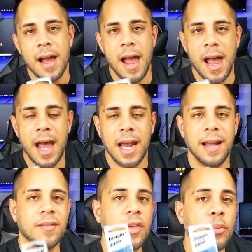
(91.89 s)
And
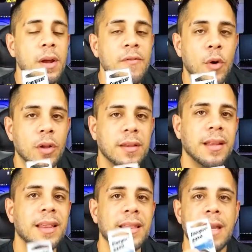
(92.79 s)
it's a 3-volt
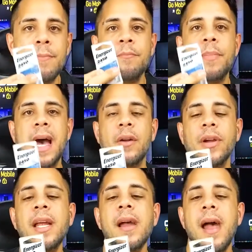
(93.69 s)
lithium
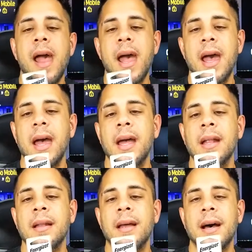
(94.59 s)
battery,
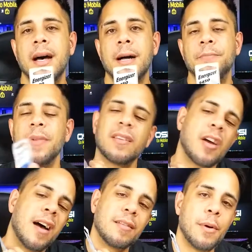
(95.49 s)
and it
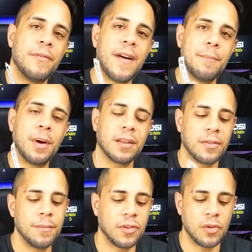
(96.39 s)
costs about $5
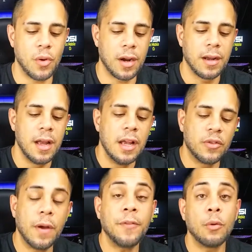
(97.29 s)
from the store. So
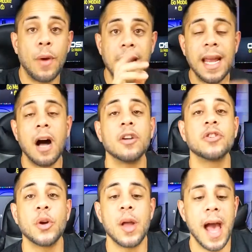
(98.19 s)
if you're ready, I'll
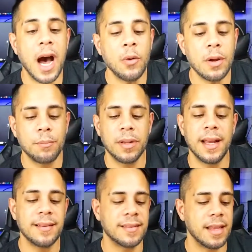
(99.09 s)
show you how to
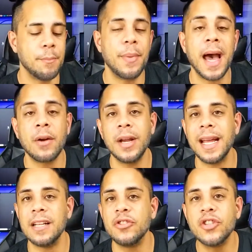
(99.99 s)
replace the battery
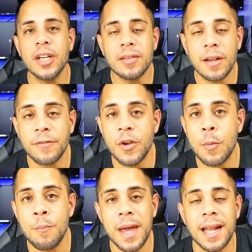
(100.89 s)
in just a few
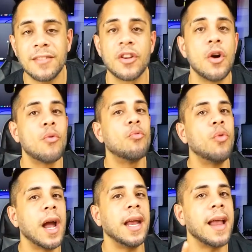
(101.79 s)
minutes
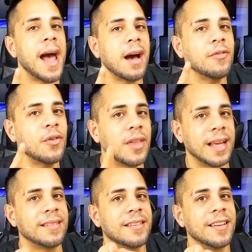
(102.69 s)
right after
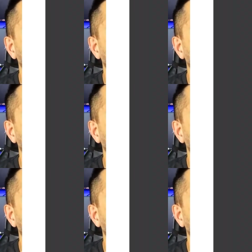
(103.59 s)
this.